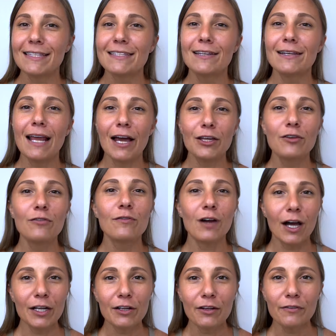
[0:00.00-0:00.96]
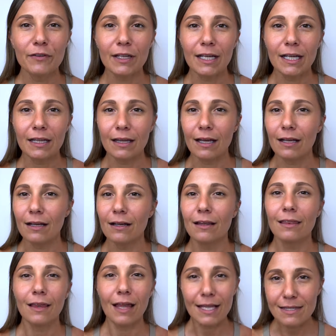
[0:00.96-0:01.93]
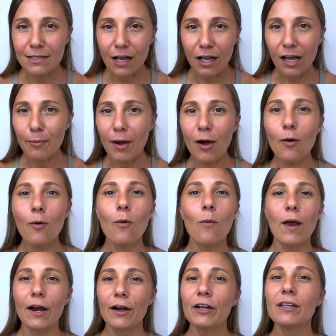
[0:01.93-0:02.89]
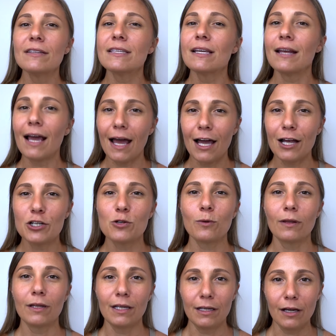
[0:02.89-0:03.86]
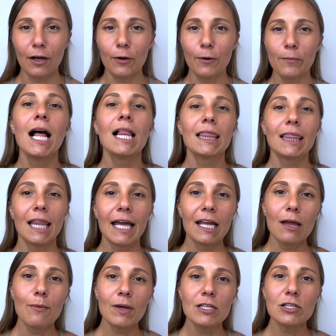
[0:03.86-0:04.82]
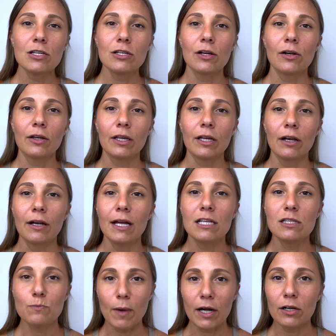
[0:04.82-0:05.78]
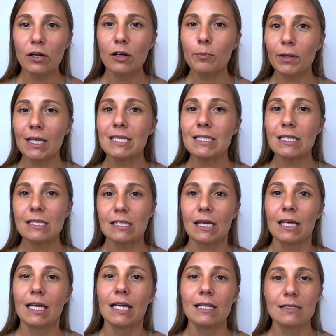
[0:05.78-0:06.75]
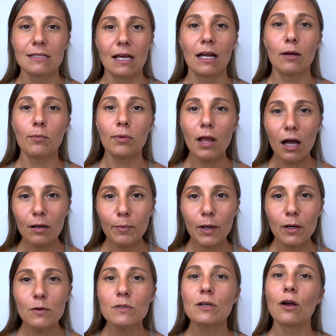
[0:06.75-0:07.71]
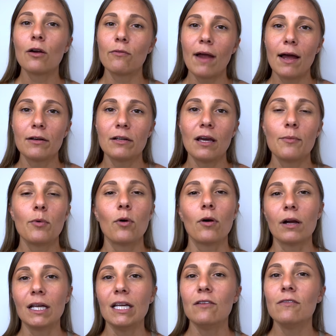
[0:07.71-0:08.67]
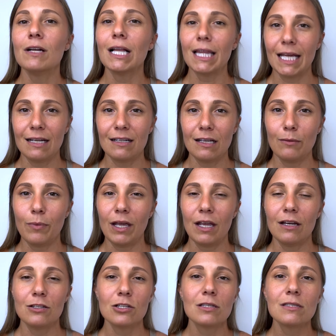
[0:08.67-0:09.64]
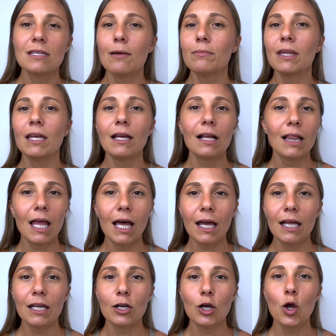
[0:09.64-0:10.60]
so now you've got your affiliate link, let's talk about where does it actually go. Like I mentioned earlier, it's better to place this link inside a blog post, a roundup, or even a landing page. Something like,